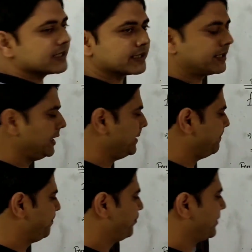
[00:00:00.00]
plus
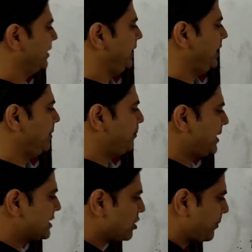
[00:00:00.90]
3. In
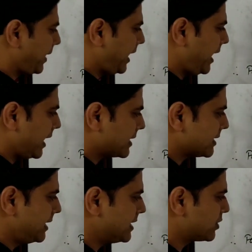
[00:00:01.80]
place of
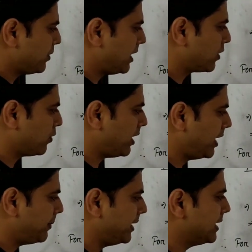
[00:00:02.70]
x is what?
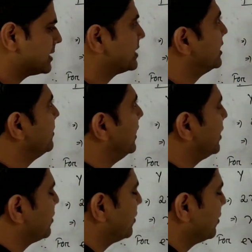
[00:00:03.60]
Y minus 3
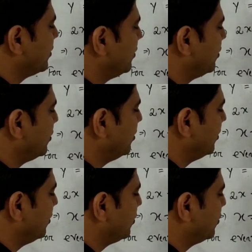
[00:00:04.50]
by
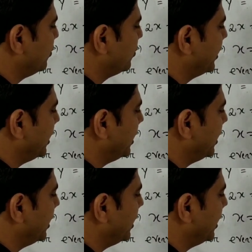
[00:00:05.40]
2.